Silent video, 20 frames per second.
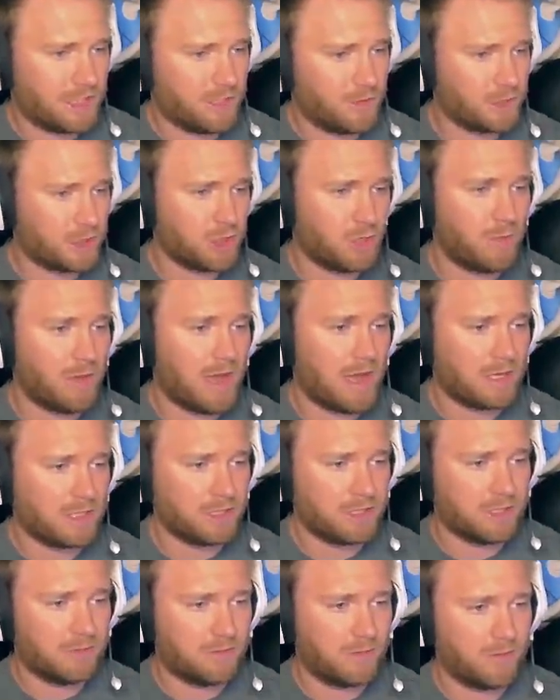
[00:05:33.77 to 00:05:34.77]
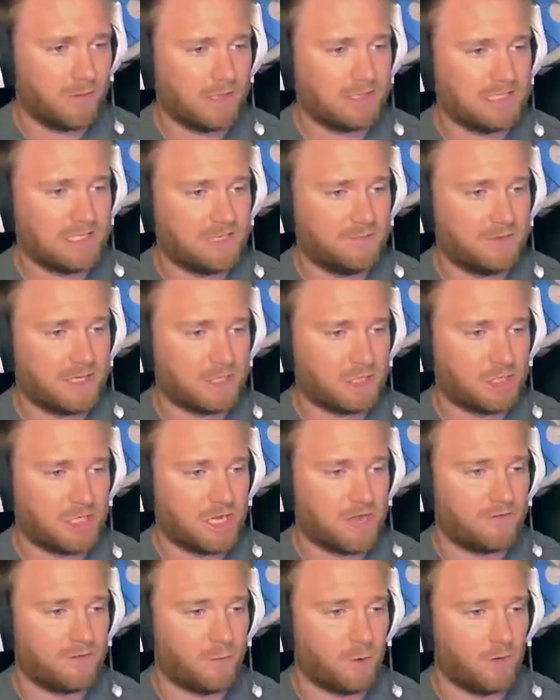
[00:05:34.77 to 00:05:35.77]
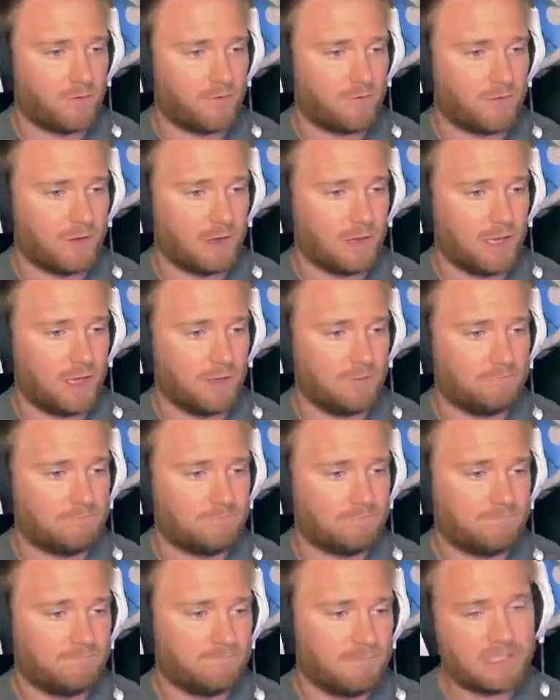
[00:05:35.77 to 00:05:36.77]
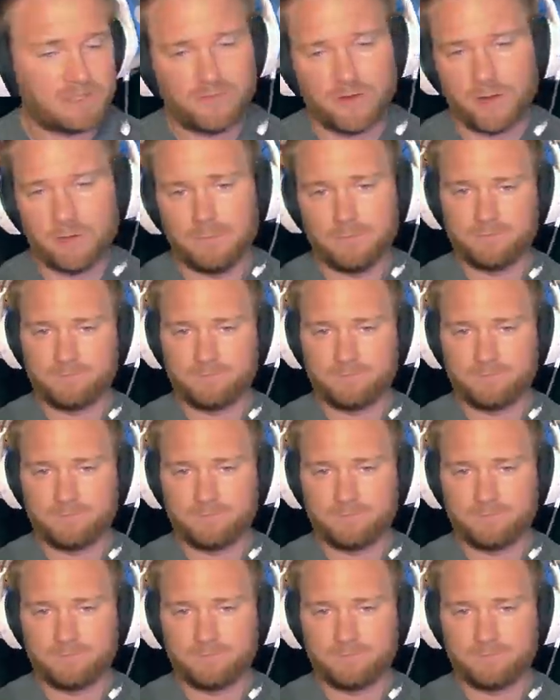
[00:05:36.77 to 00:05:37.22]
was so bad because you typically play DPS Jeff and more of a front line. That's fair.